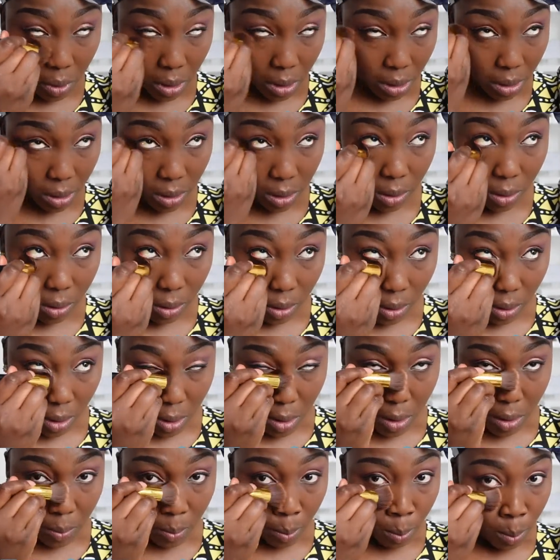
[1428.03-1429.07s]
it,
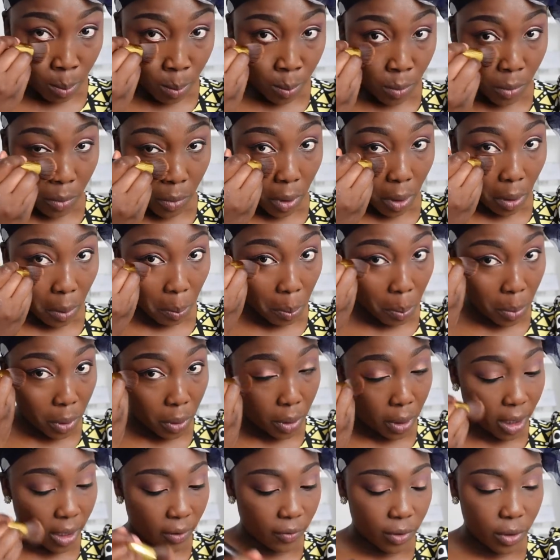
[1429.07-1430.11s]
but
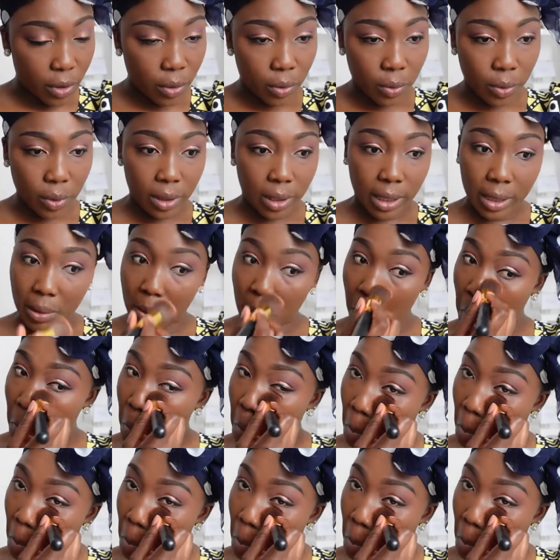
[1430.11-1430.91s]
you have to know that